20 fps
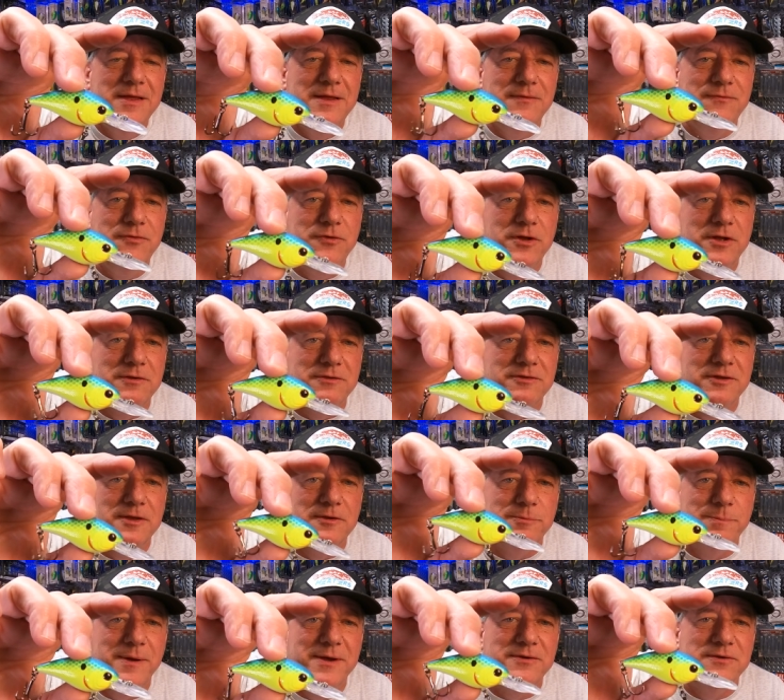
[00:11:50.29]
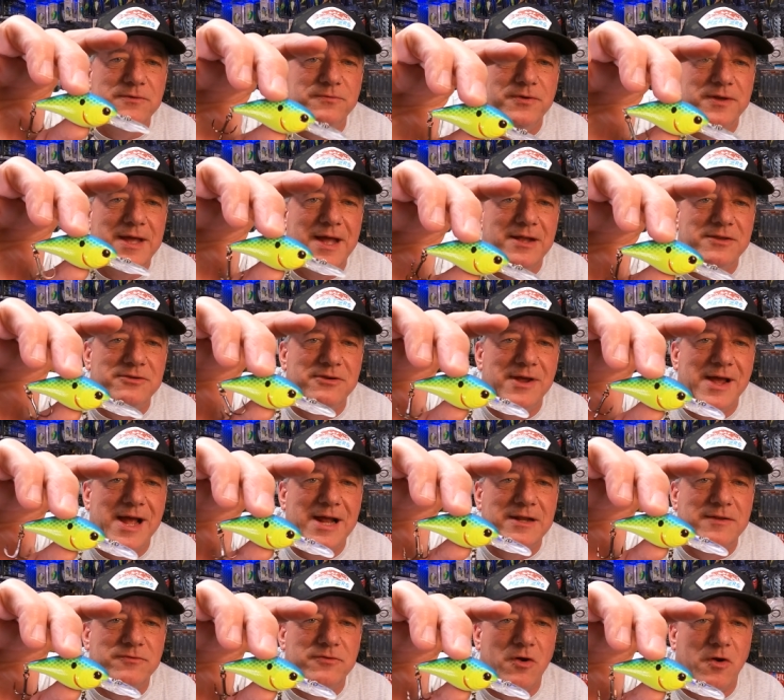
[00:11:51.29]
If you can see, especially if you got your
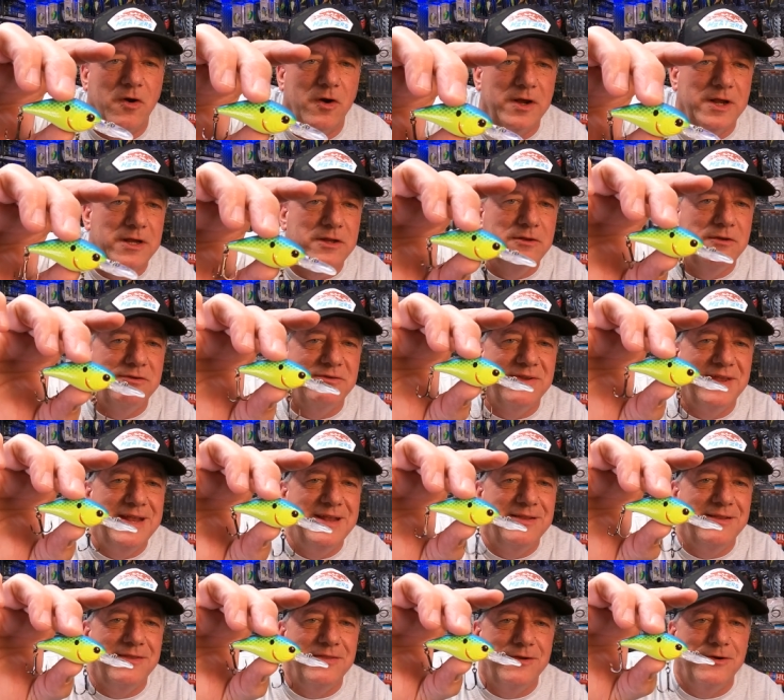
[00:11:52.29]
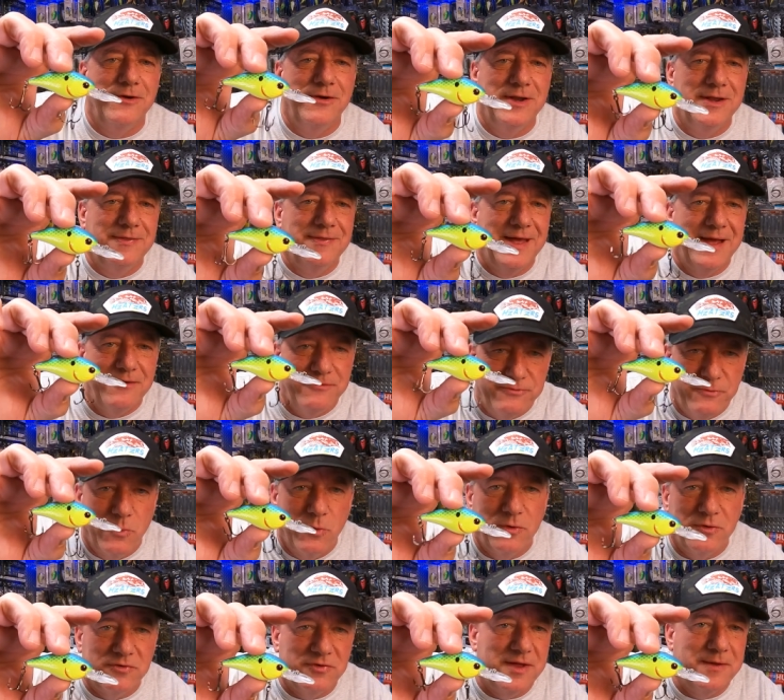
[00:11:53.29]
active target and you see that they're in that
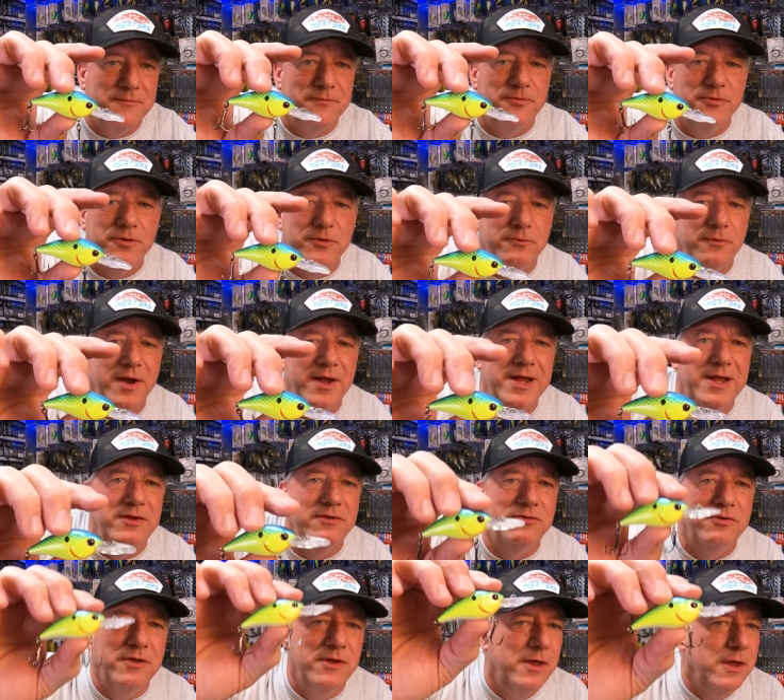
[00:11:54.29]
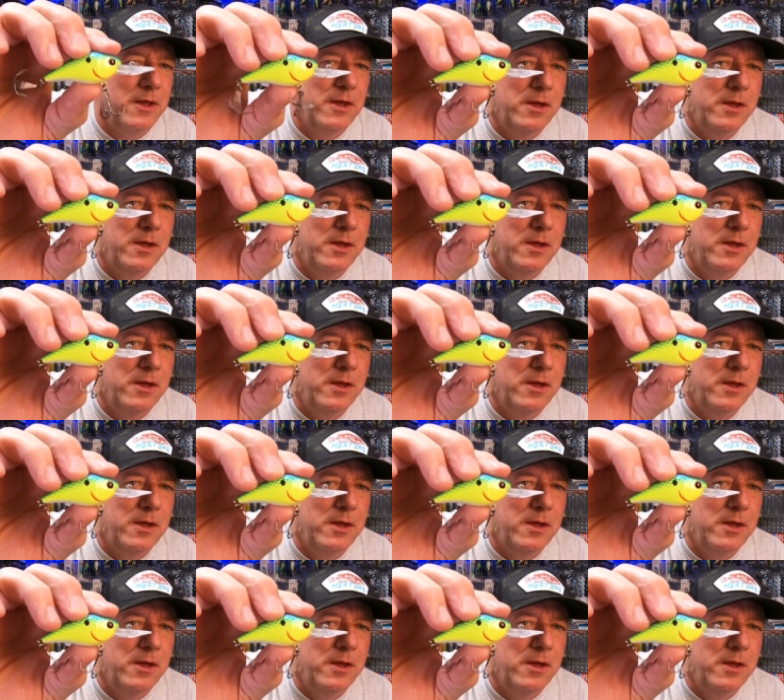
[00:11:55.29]
4 to 7 foot range